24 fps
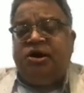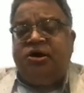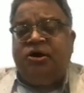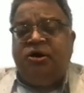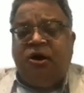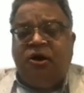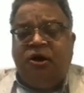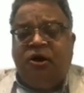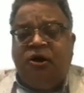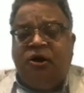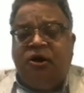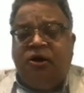See, the
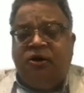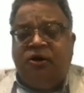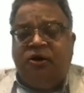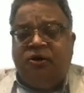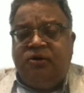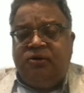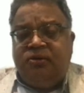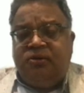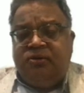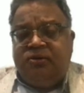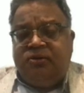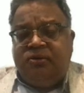
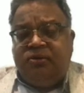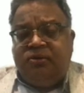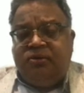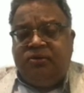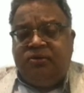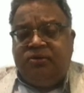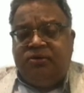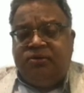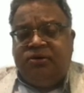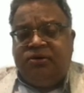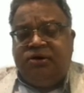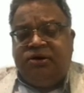law,
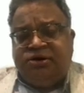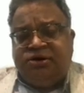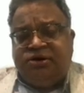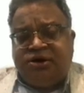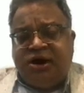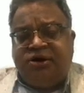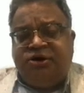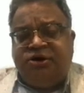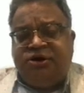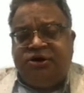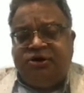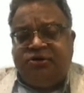the
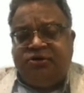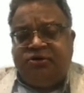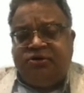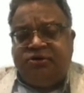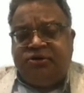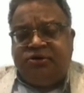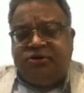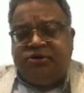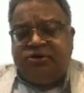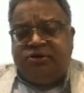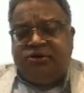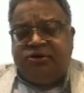
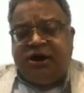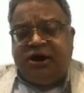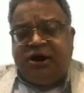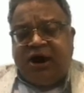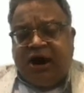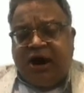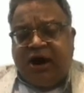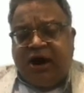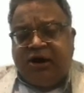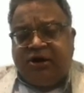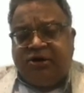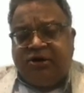statutes, the
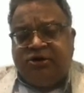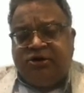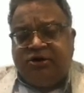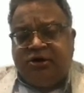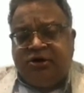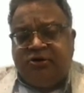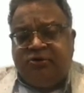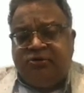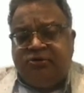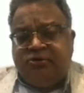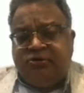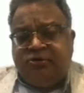acts,
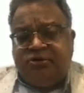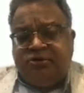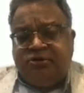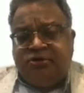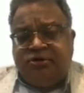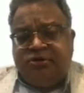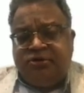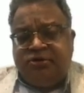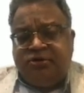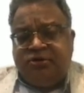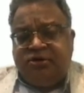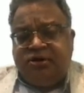the
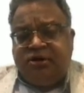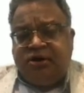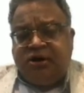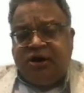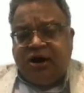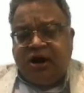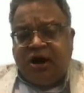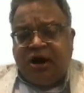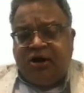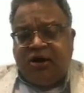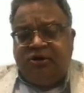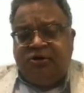rules
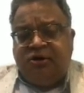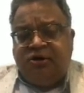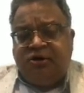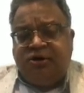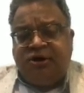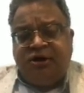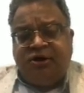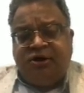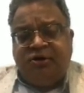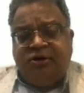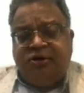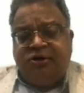are
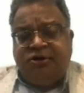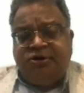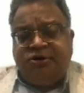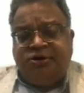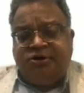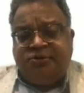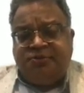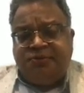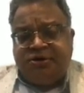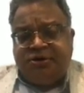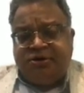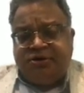not
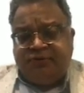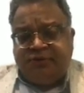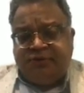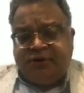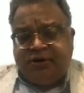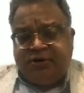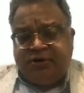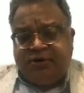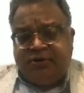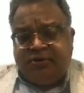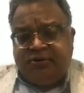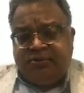technology
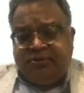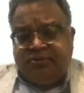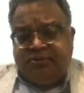specific.